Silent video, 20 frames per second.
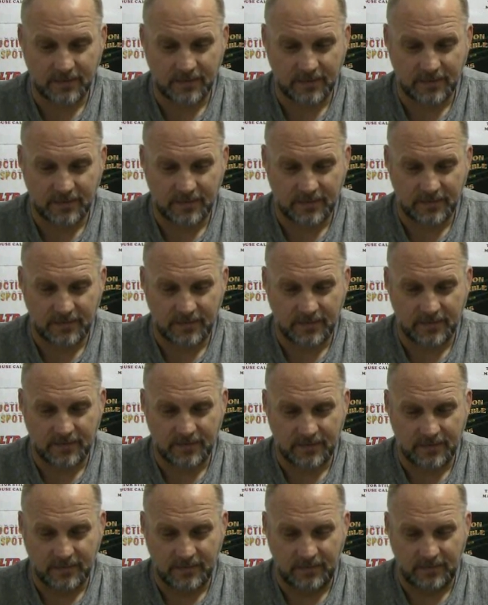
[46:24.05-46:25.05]

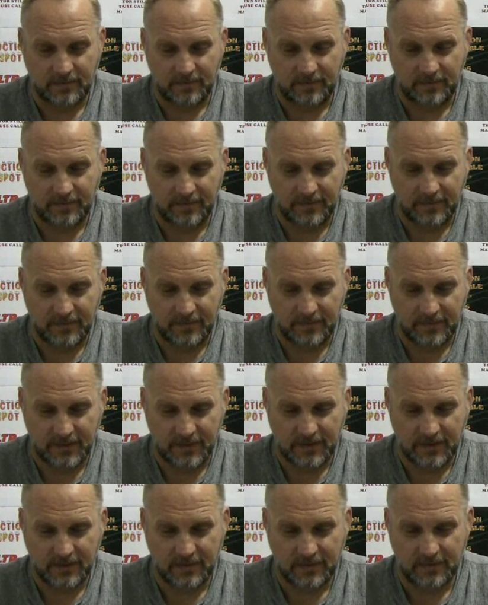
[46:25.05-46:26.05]

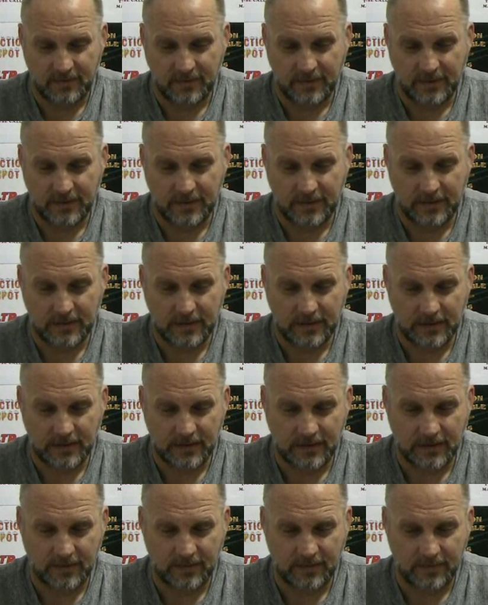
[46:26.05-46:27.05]

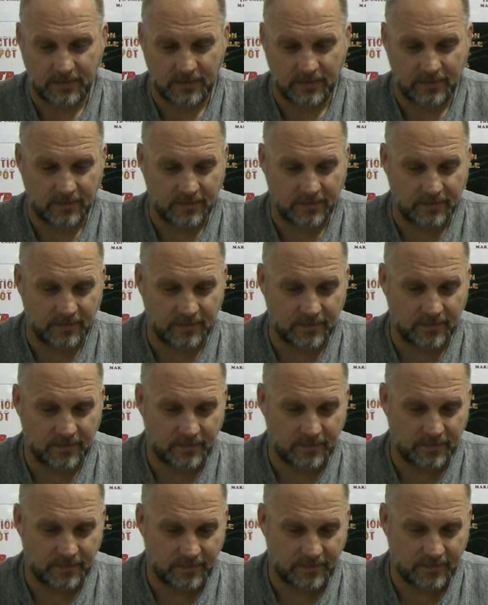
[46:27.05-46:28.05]

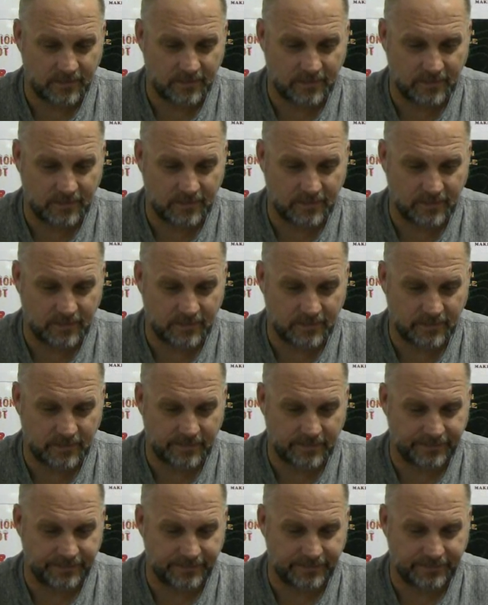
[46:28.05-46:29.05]

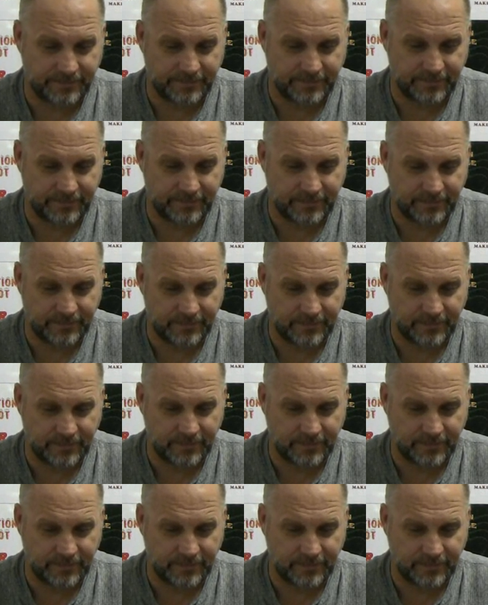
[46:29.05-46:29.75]
[no speech]